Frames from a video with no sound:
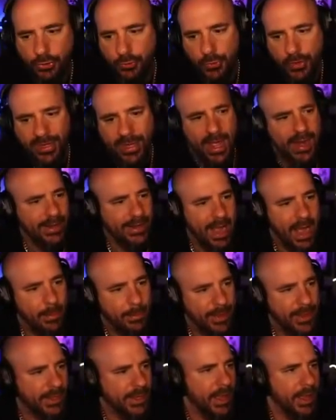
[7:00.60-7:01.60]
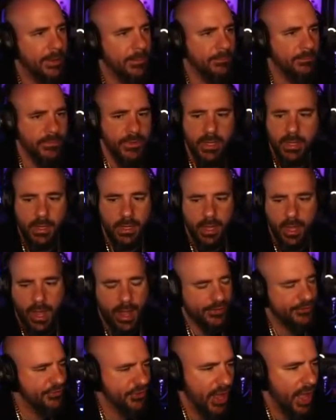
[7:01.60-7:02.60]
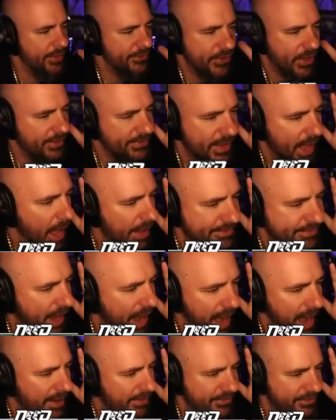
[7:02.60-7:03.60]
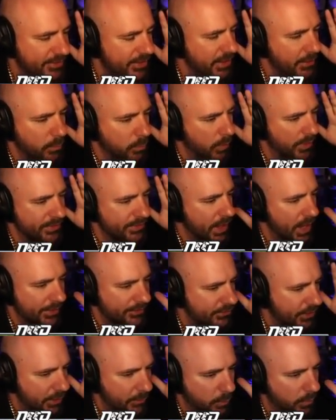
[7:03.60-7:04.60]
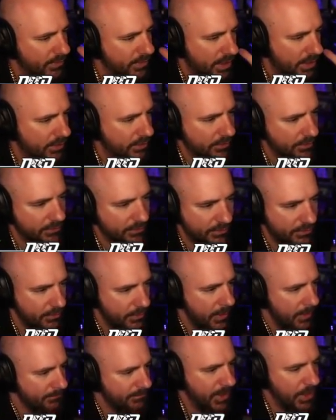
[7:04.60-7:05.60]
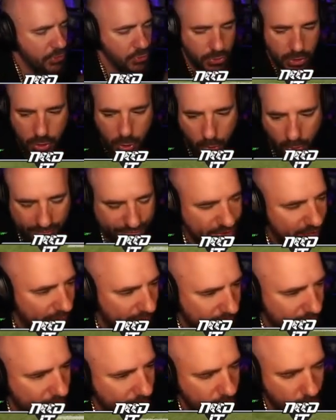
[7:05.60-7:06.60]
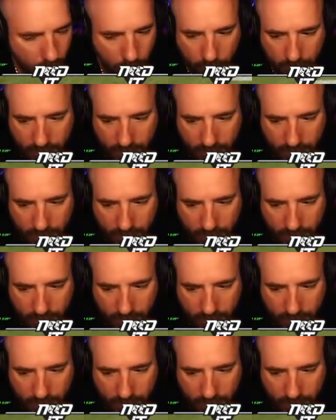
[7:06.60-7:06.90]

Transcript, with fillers: do it again. He got me again. It's honestly, it's like ridiculous that you can onside kick the whole